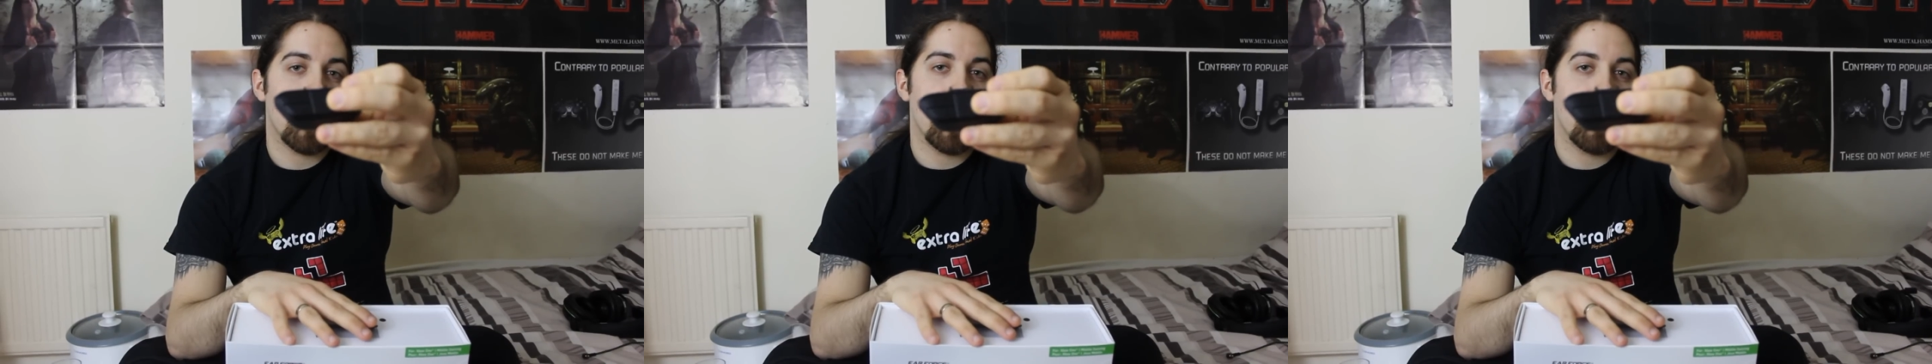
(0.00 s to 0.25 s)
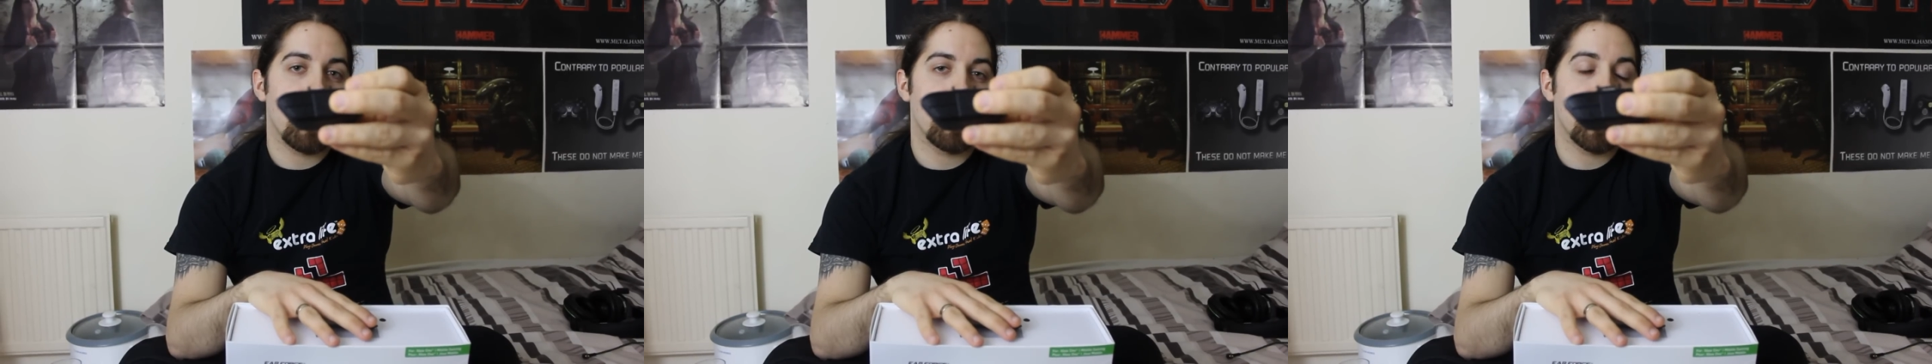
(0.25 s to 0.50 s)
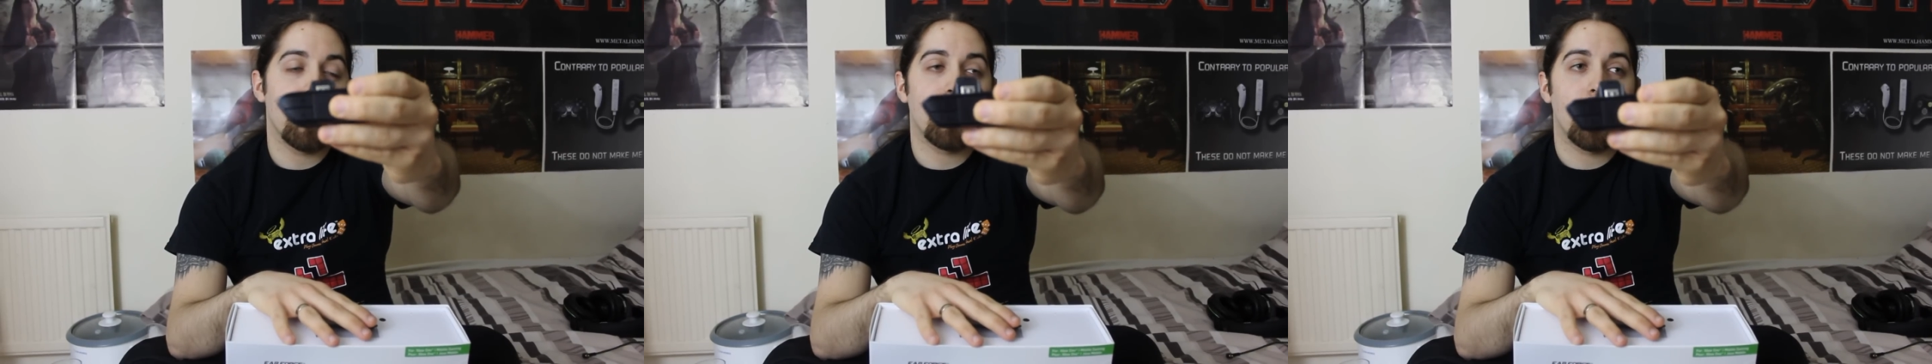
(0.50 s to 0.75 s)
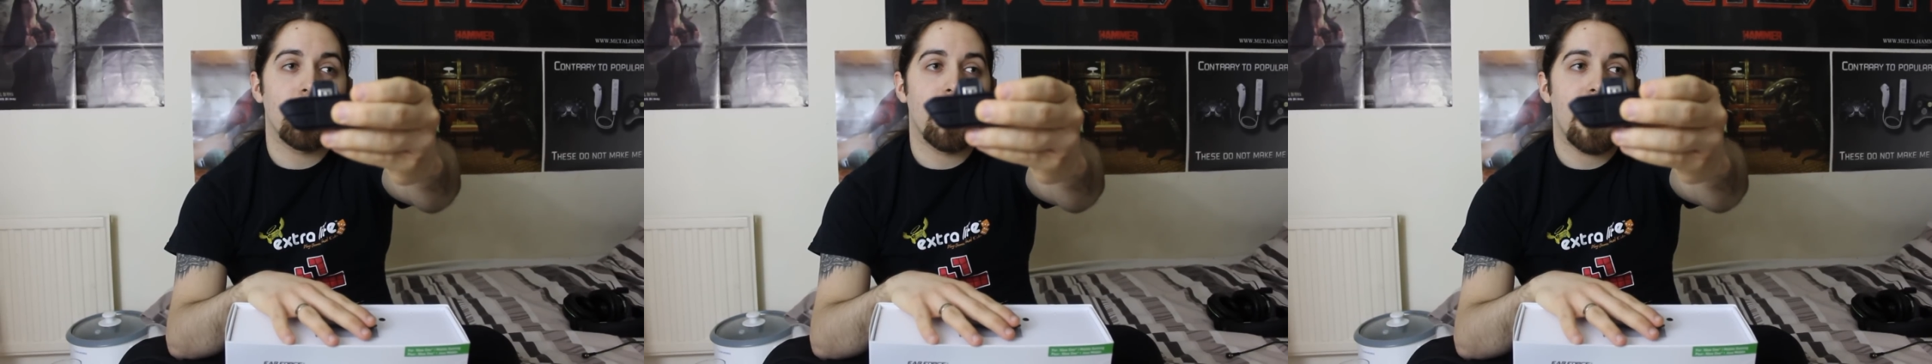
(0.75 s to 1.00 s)
uh, the other
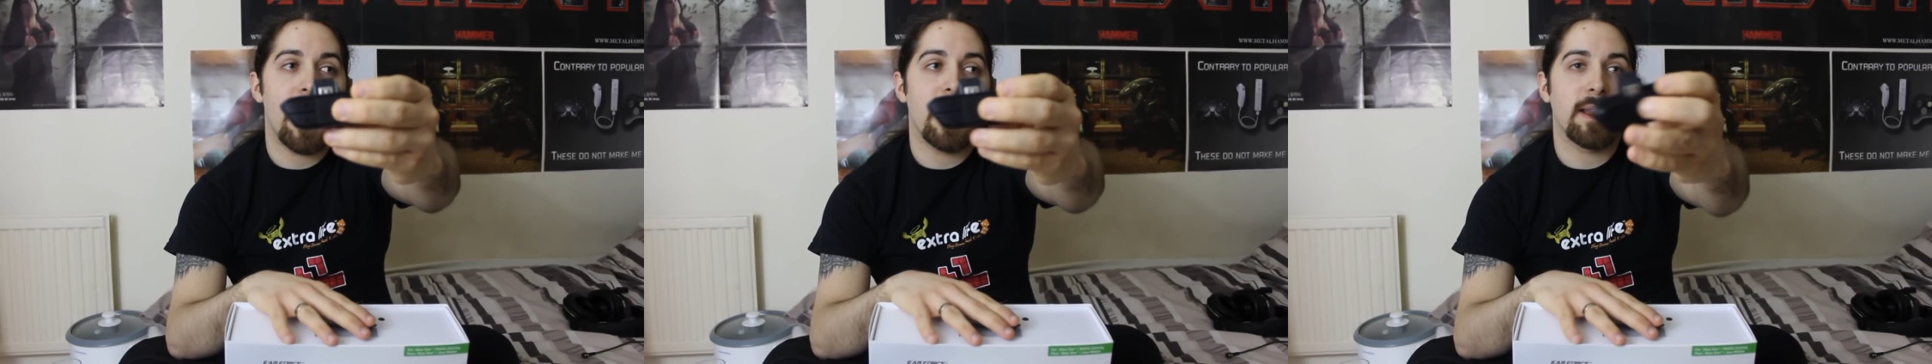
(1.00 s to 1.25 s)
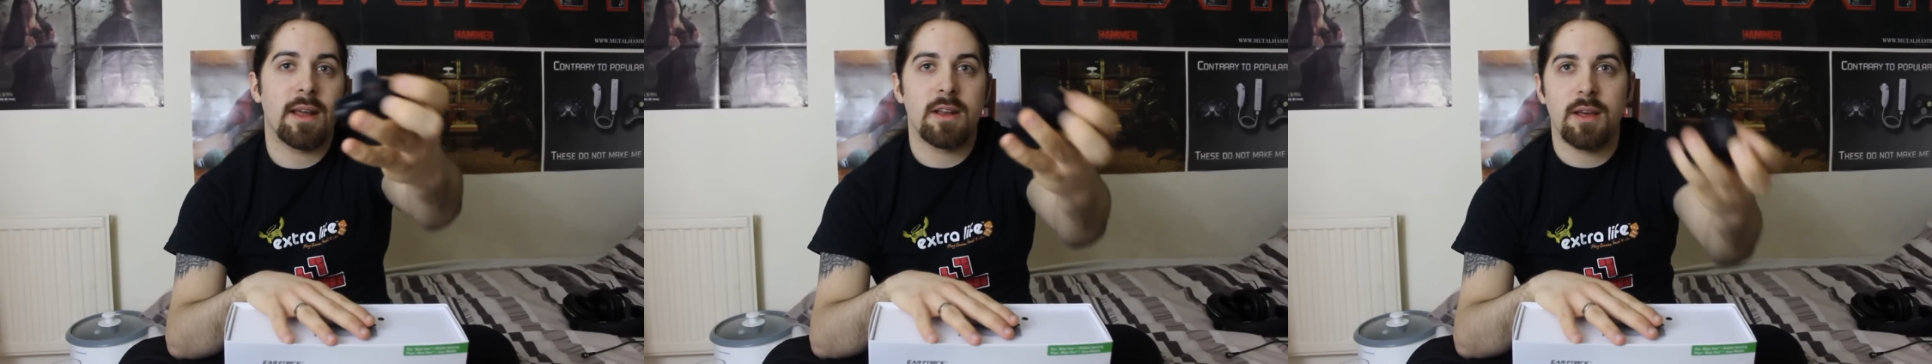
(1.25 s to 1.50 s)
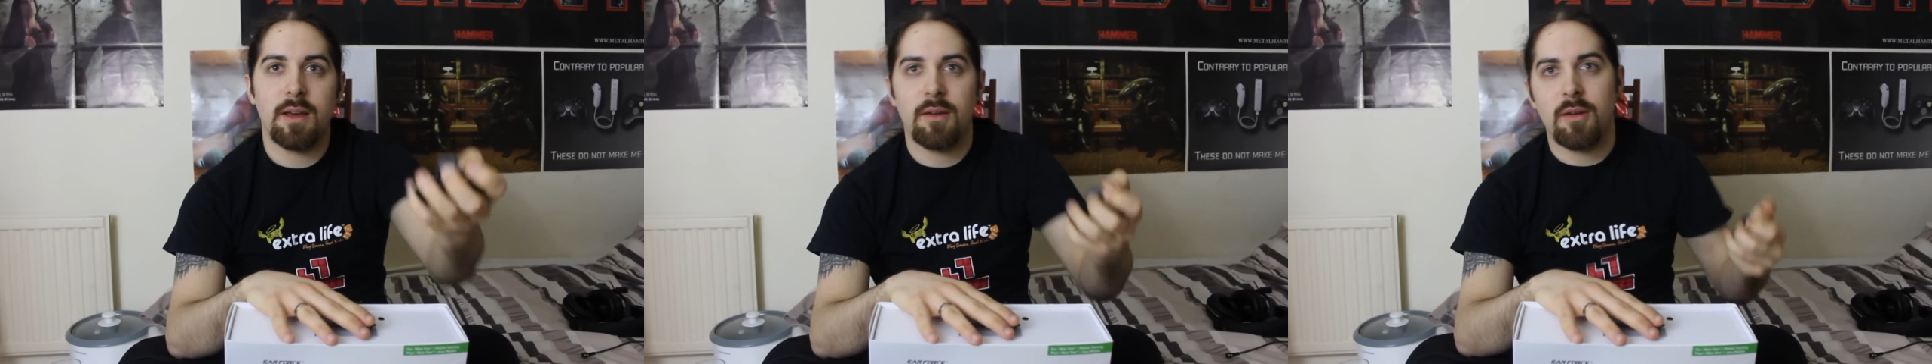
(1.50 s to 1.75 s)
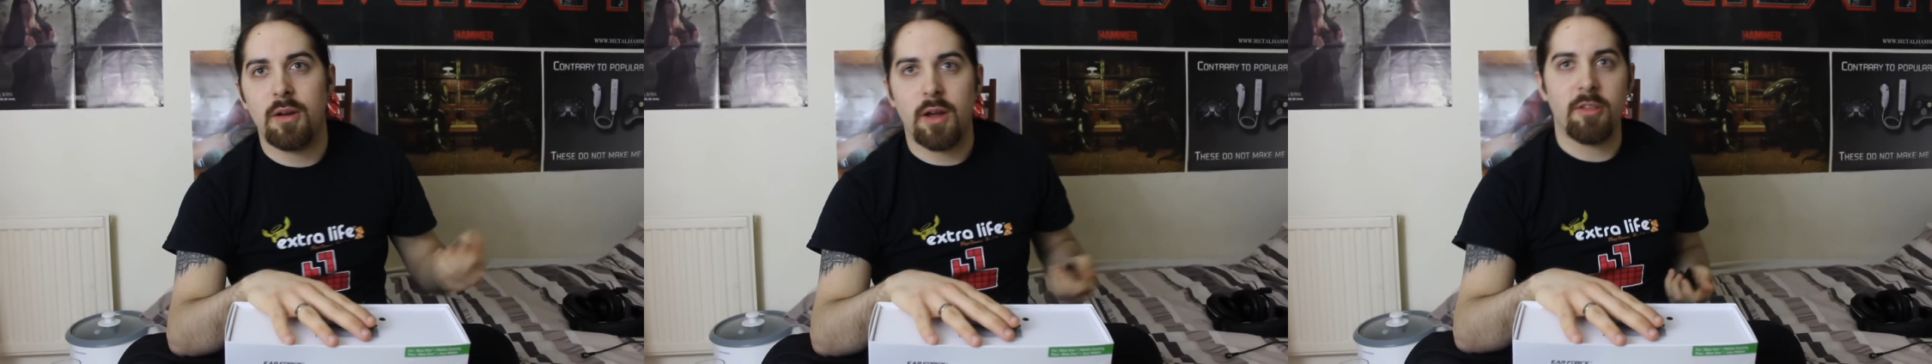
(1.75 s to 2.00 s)
one I had had
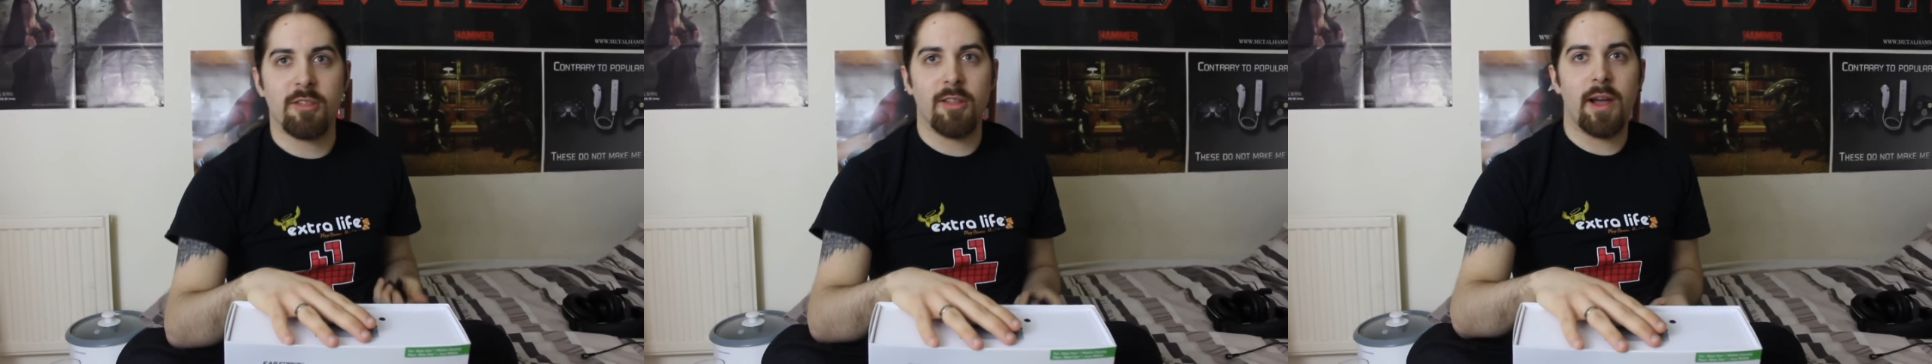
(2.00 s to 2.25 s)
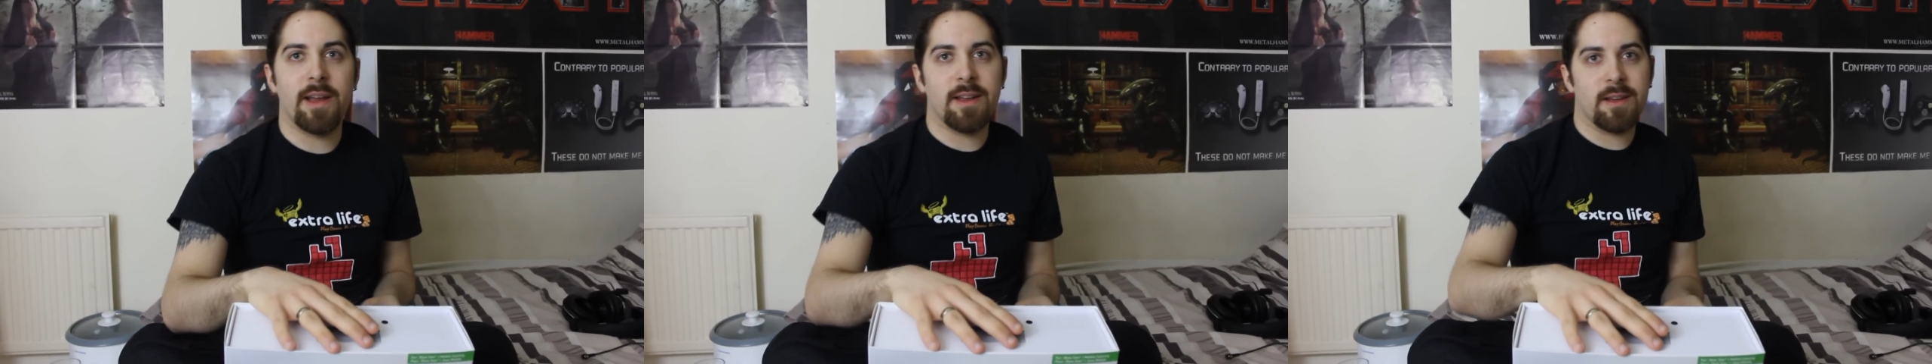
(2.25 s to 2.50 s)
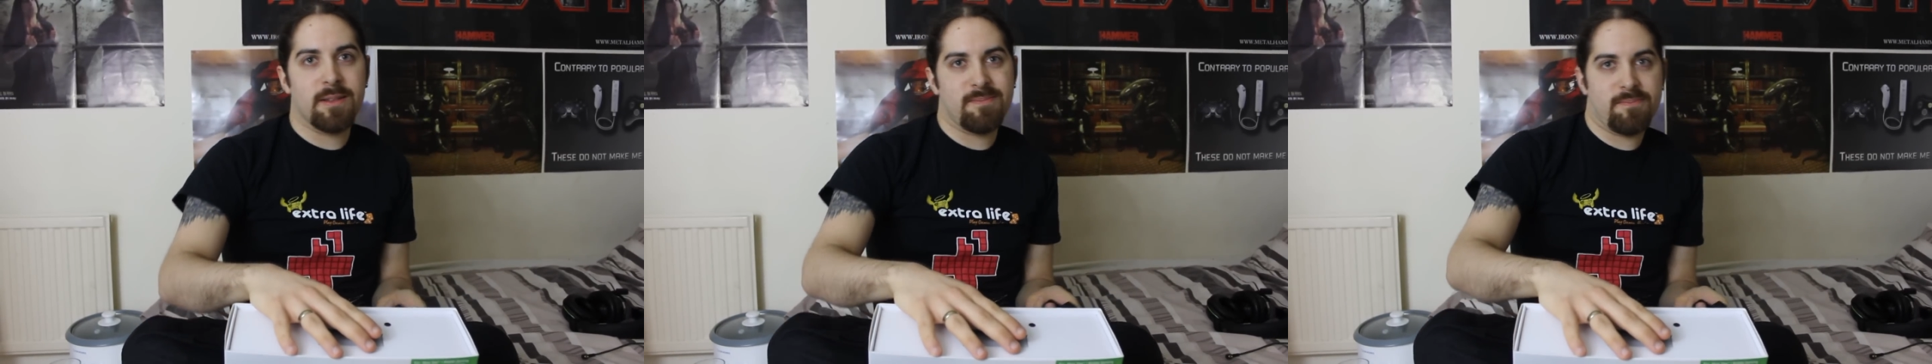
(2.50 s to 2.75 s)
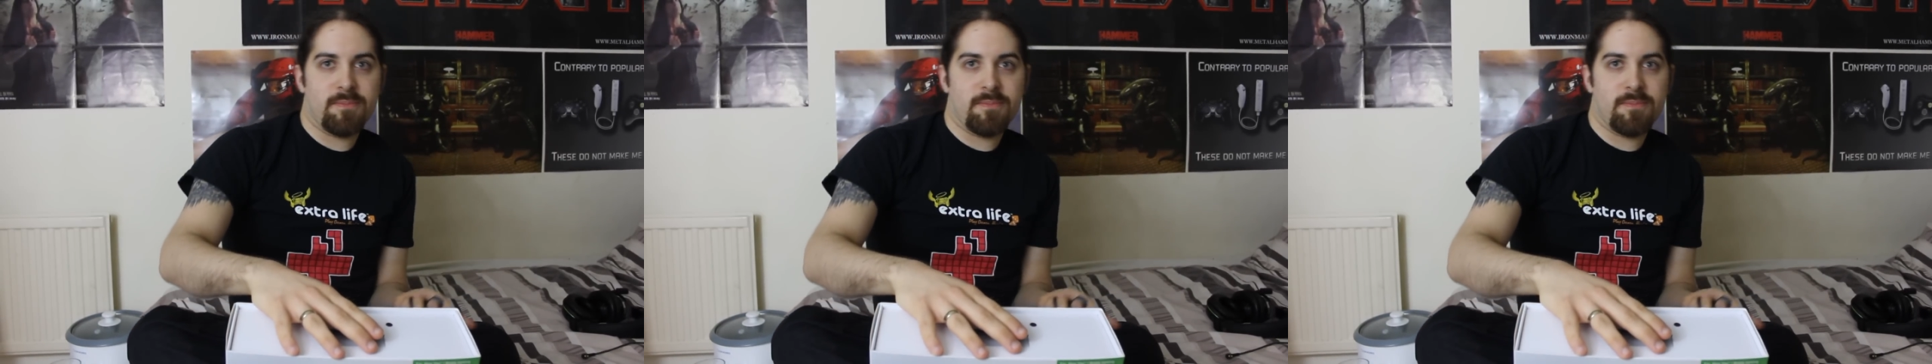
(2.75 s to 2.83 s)
a, a kind of slider